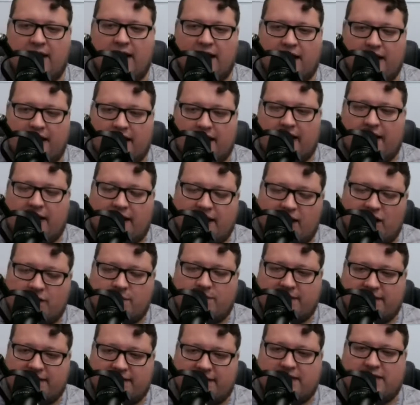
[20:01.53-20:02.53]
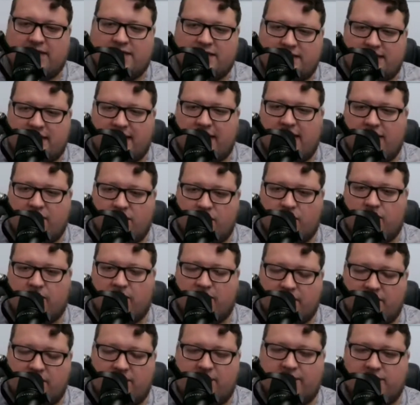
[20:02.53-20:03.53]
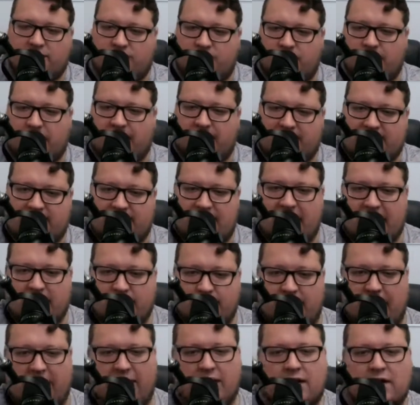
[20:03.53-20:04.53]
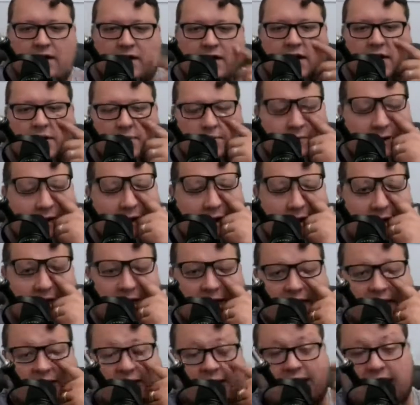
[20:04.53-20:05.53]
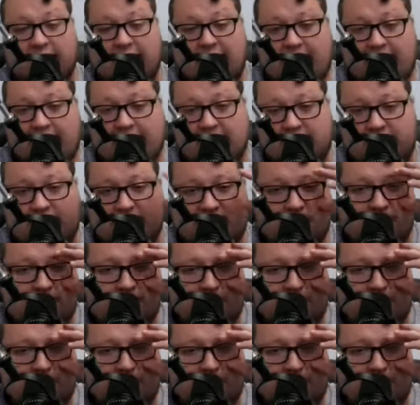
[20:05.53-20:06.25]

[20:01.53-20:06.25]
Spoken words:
I hope at the end of the day, who really wins will be the taxpayer, and the kids.